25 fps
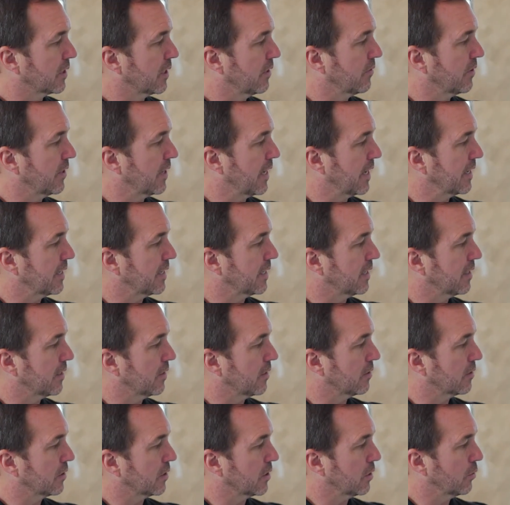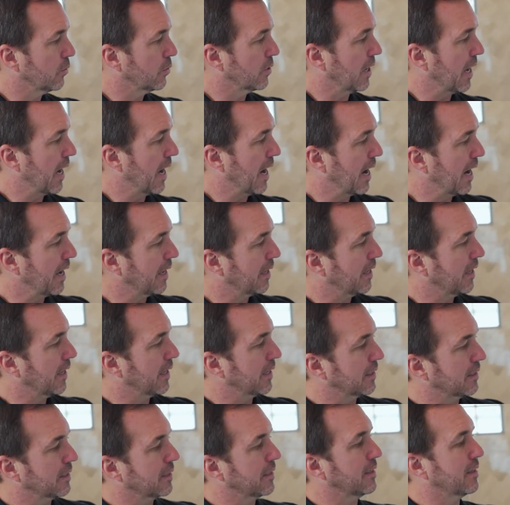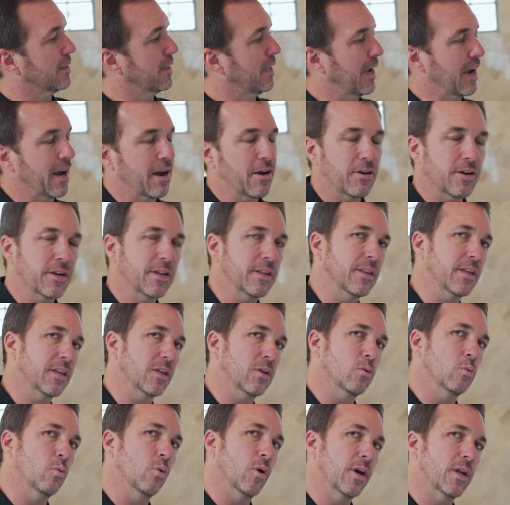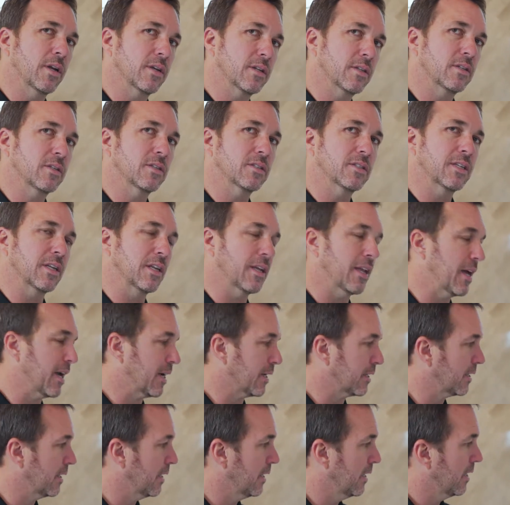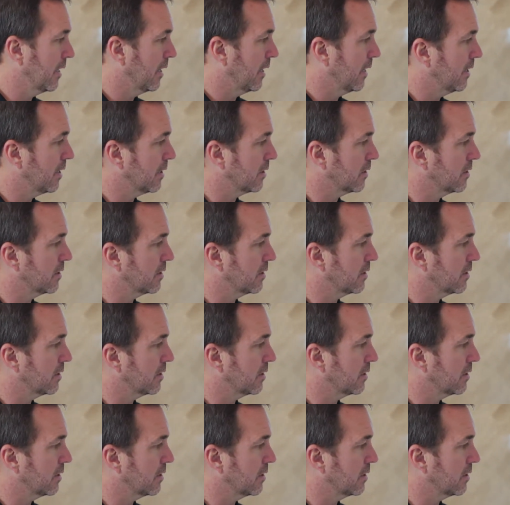give you an idea, you would highlight the area that you want to select, and then you